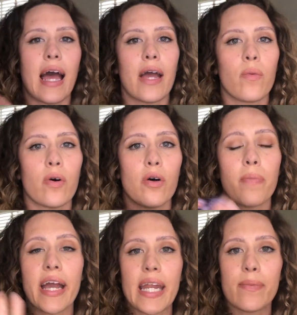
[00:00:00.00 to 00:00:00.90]
will
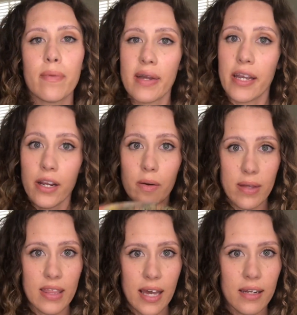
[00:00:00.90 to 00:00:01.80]
pineapple my hair with
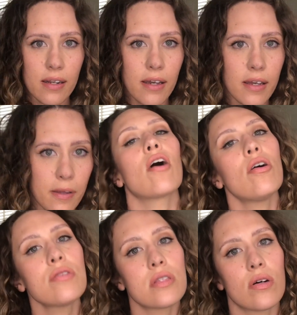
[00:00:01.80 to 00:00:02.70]
that at night.
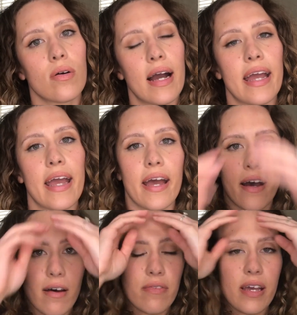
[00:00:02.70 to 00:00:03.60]
Also, I
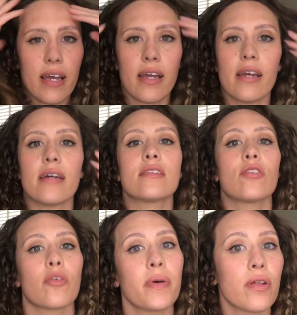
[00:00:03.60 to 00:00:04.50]
have a silk
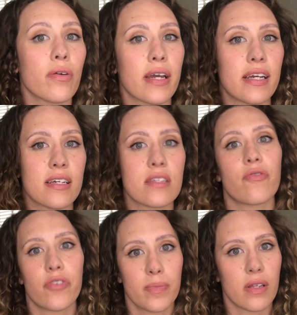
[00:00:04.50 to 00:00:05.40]
pillowcase
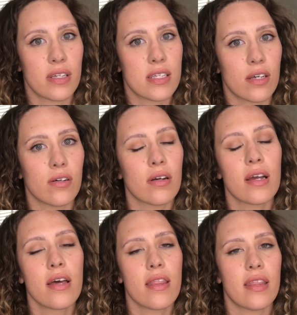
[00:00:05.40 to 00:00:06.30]
from Lily Silk
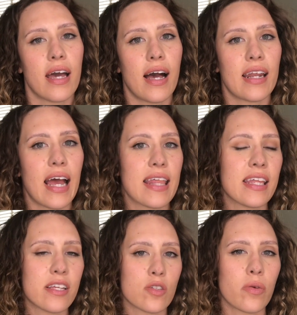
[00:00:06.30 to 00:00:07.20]
that I think
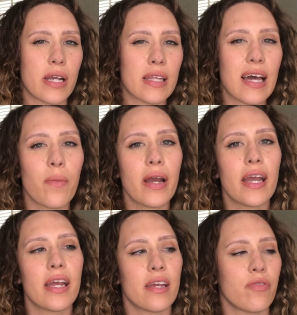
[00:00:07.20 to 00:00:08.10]
is great. That way,
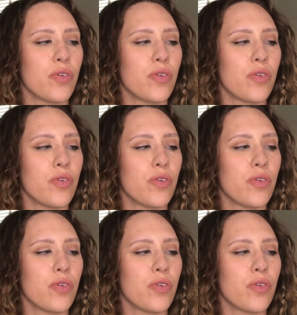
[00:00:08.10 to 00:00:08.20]
if